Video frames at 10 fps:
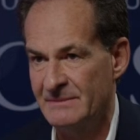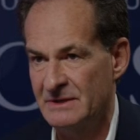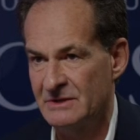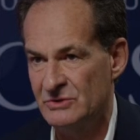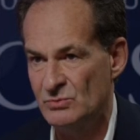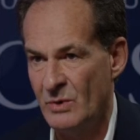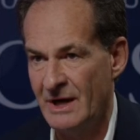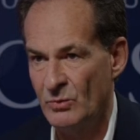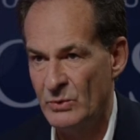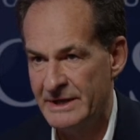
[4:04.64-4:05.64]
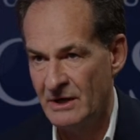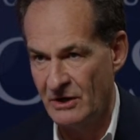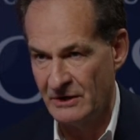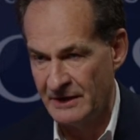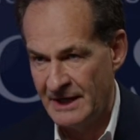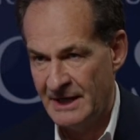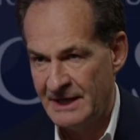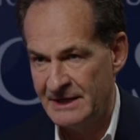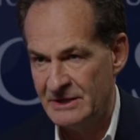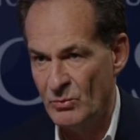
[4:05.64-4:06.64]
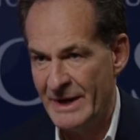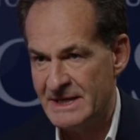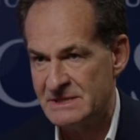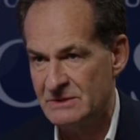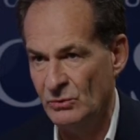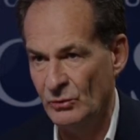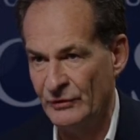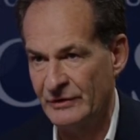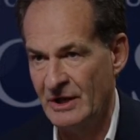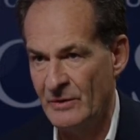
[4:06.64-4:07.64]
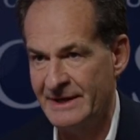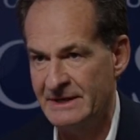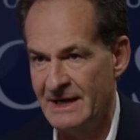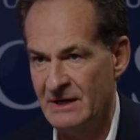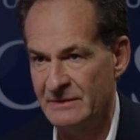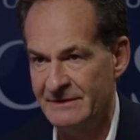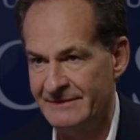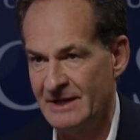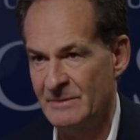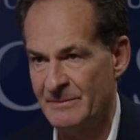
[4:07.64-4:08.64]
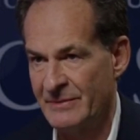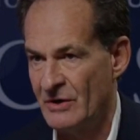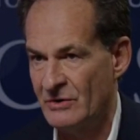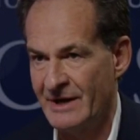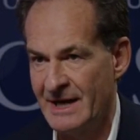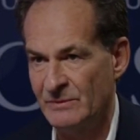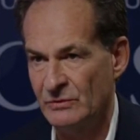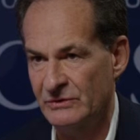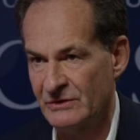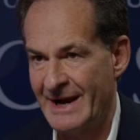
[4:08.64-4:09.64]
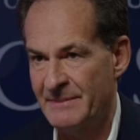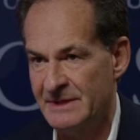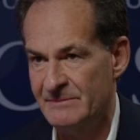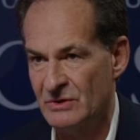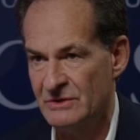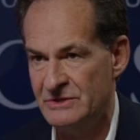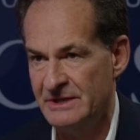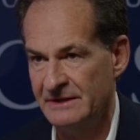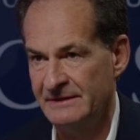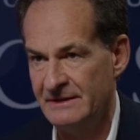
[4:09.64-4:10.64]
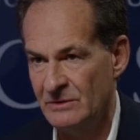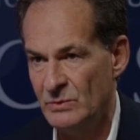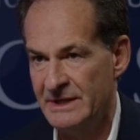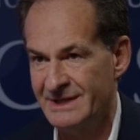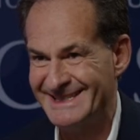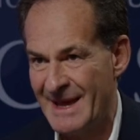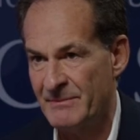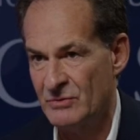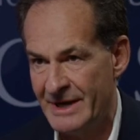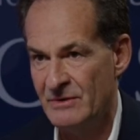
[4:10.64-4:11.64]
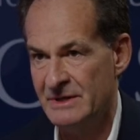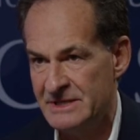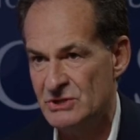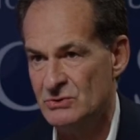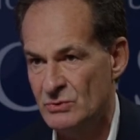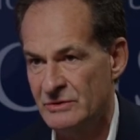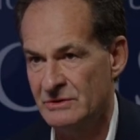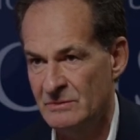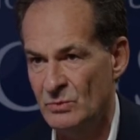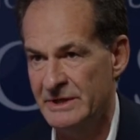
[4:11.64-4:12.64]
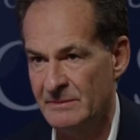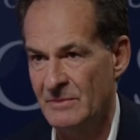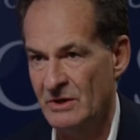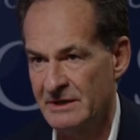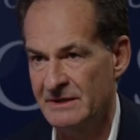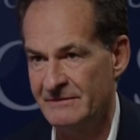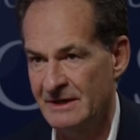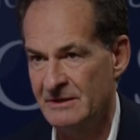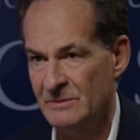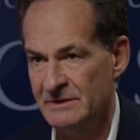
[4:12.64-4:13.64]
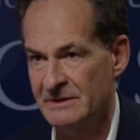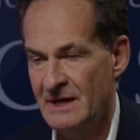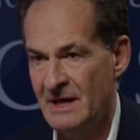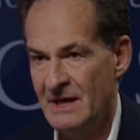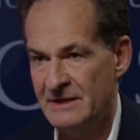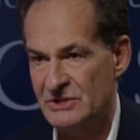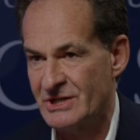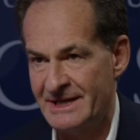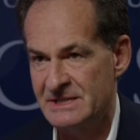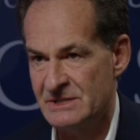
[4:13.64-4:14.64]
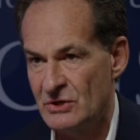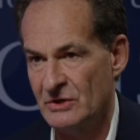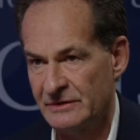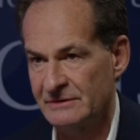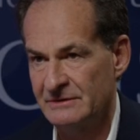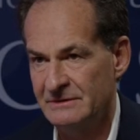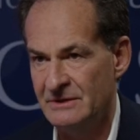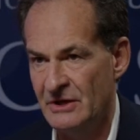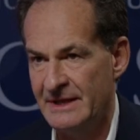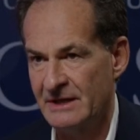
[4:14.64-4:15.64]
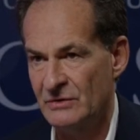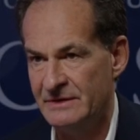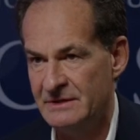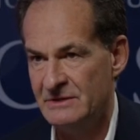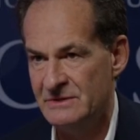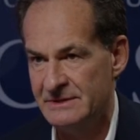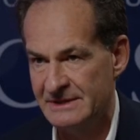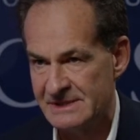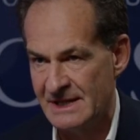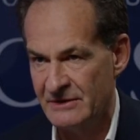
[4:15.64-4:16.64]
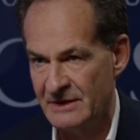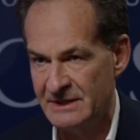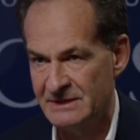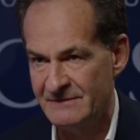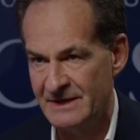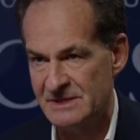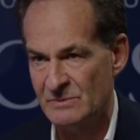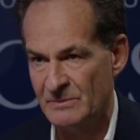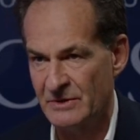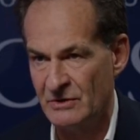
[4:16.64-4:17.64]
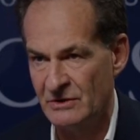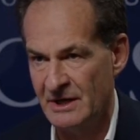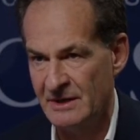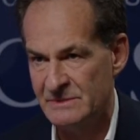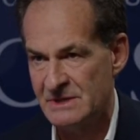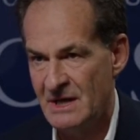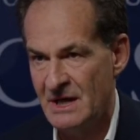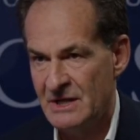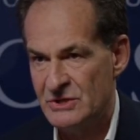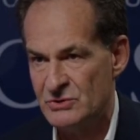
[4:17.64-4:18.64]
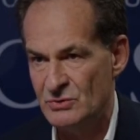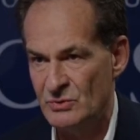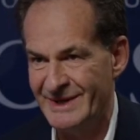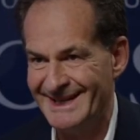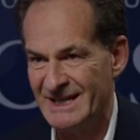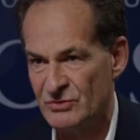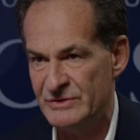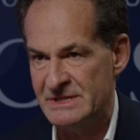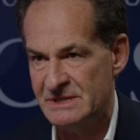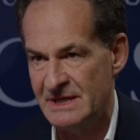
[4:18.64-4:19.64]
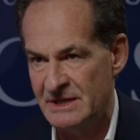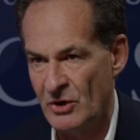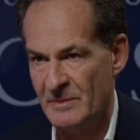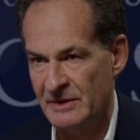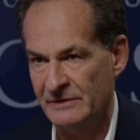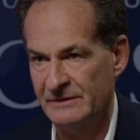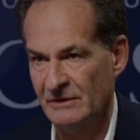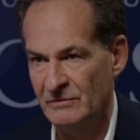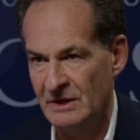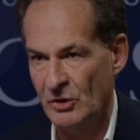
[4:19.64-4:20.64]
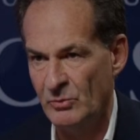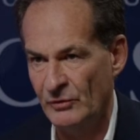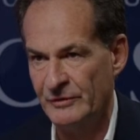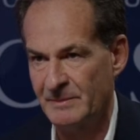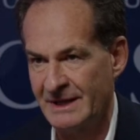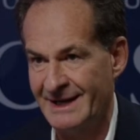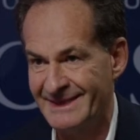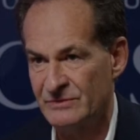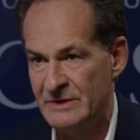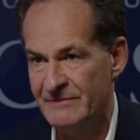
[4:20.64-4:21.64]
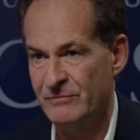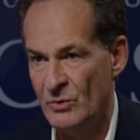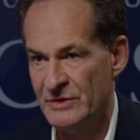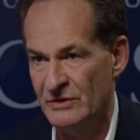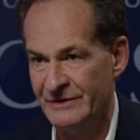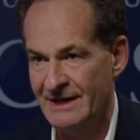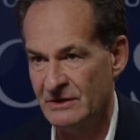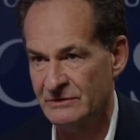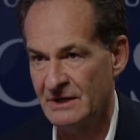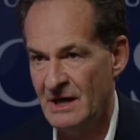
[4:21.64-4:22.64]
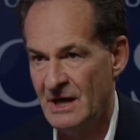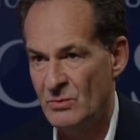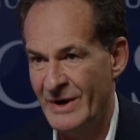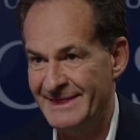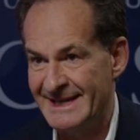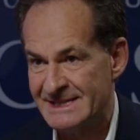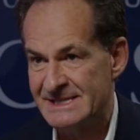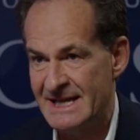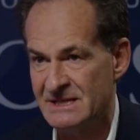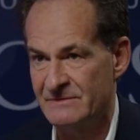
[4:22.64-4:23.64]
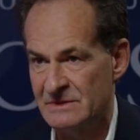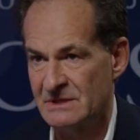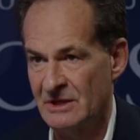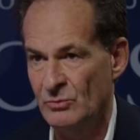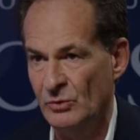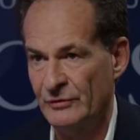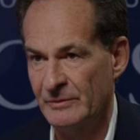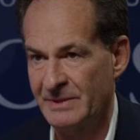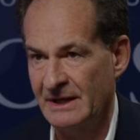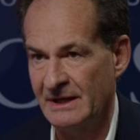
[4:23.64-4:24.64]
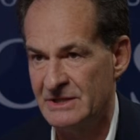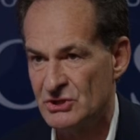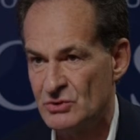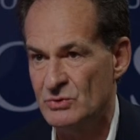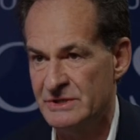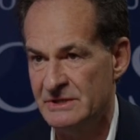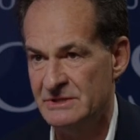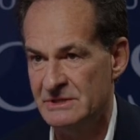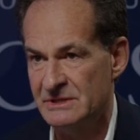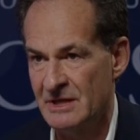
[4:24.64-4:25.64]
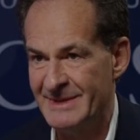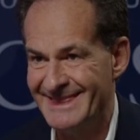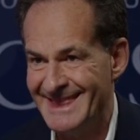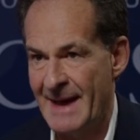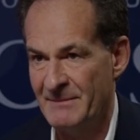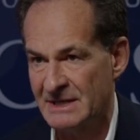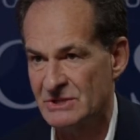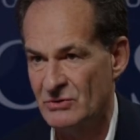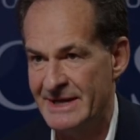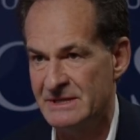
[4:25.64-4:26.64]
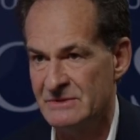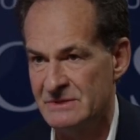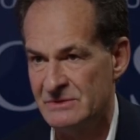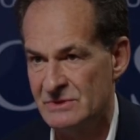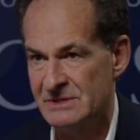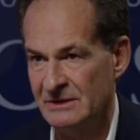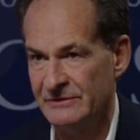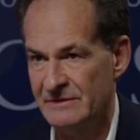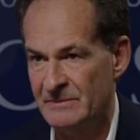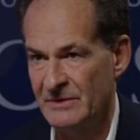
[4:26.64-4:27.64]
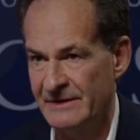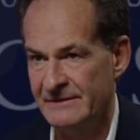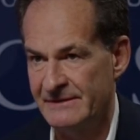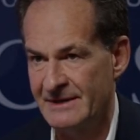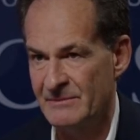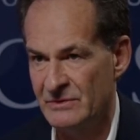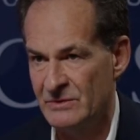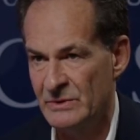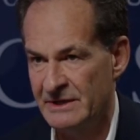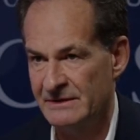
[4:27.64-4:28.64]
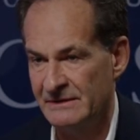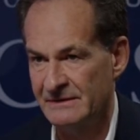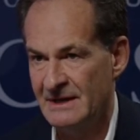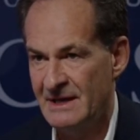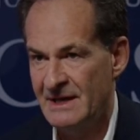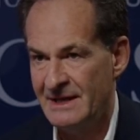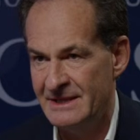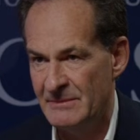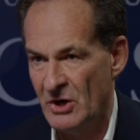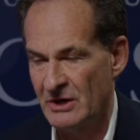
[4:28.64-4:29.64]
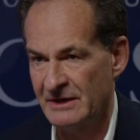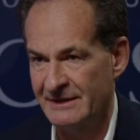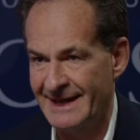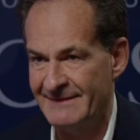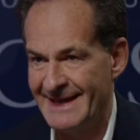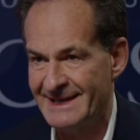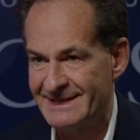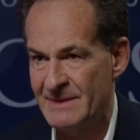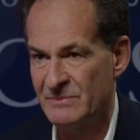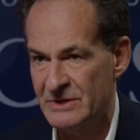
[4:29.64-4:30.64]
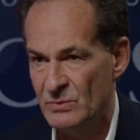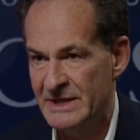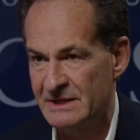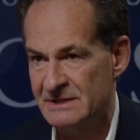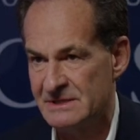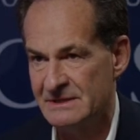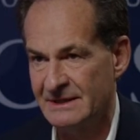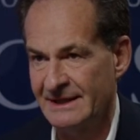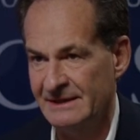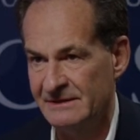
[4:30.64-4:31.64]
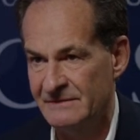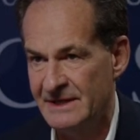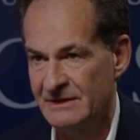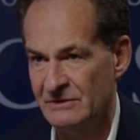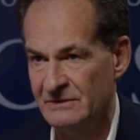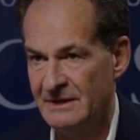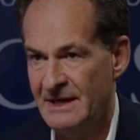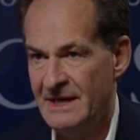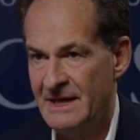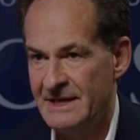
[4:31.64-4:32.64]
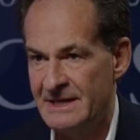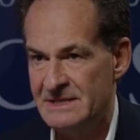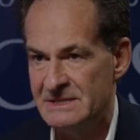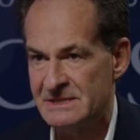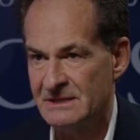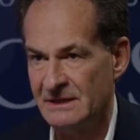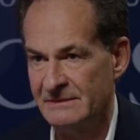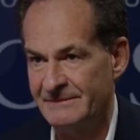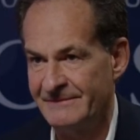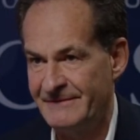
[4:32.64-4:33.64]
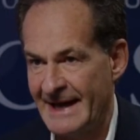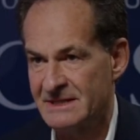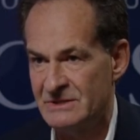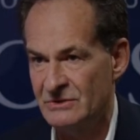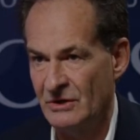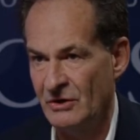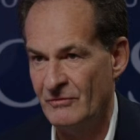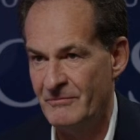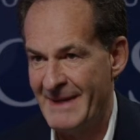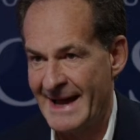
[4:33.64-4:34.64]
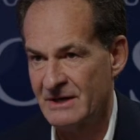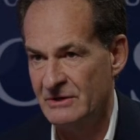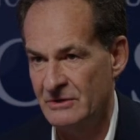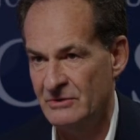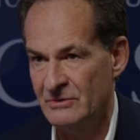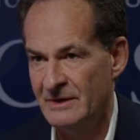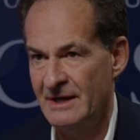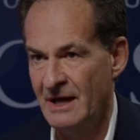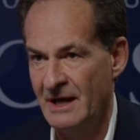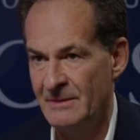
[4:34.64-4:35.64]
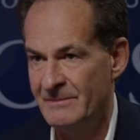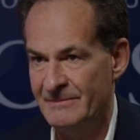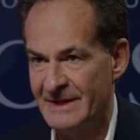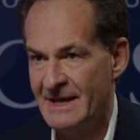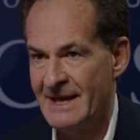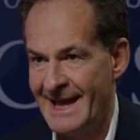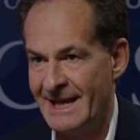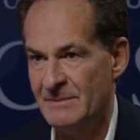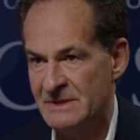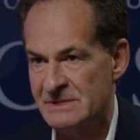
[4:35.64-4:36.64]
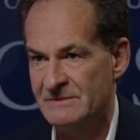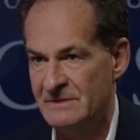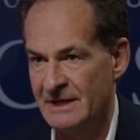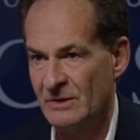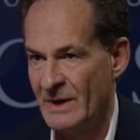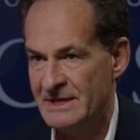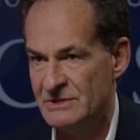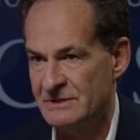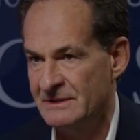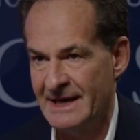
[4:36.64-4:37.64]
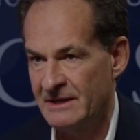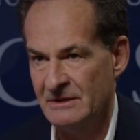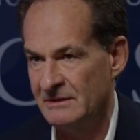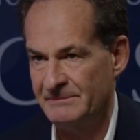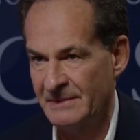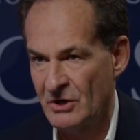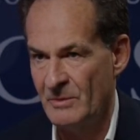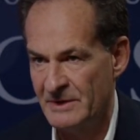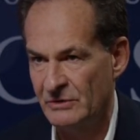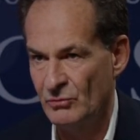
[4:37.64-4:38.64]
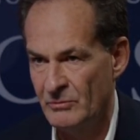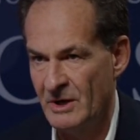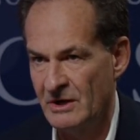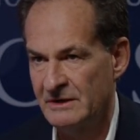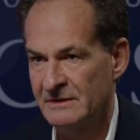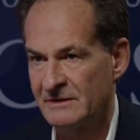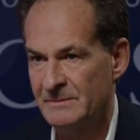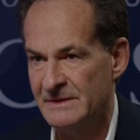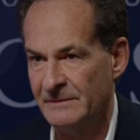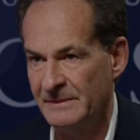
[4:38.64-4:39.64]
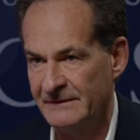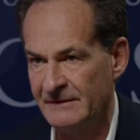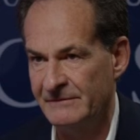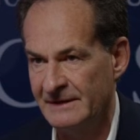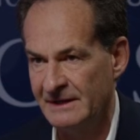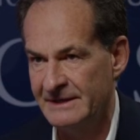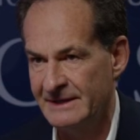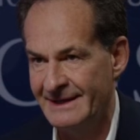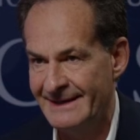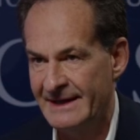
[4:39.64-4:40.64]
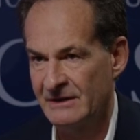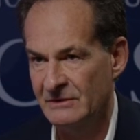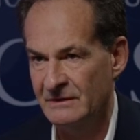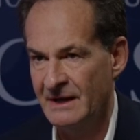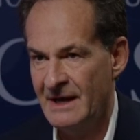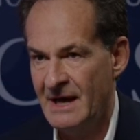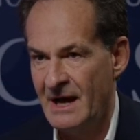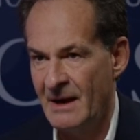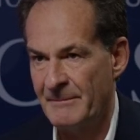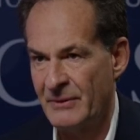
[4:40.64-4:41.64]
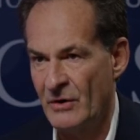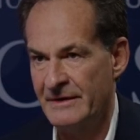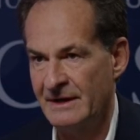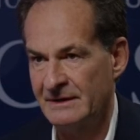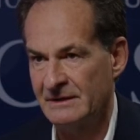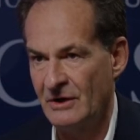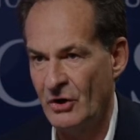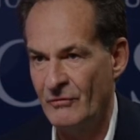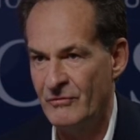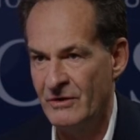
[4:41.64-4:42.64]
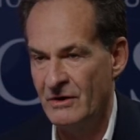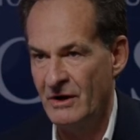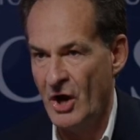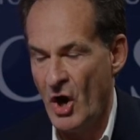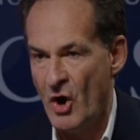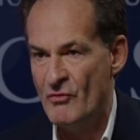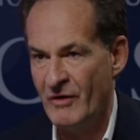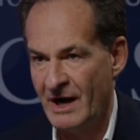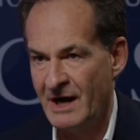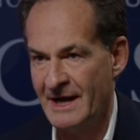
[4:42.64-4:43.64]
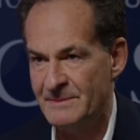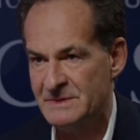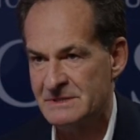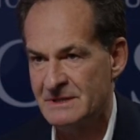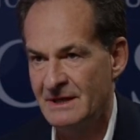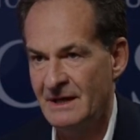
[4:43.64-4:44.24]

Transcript: because while we are in the West all slowing down development programs or scrapping projects in a weak, temporarily short term weak market environment, the Chinese are not. You know, they continue to accelerate investment programs to increase their dominance over global supply three, four years out, when the extent of this global supply shortage is going to be that much greater as a result of the present temporary weakness in the market. And that temporary weakness in the case of nickel is a factor of macro um, elements of the equation that are common to all markets, but specifically in nickel, a product of the overhyped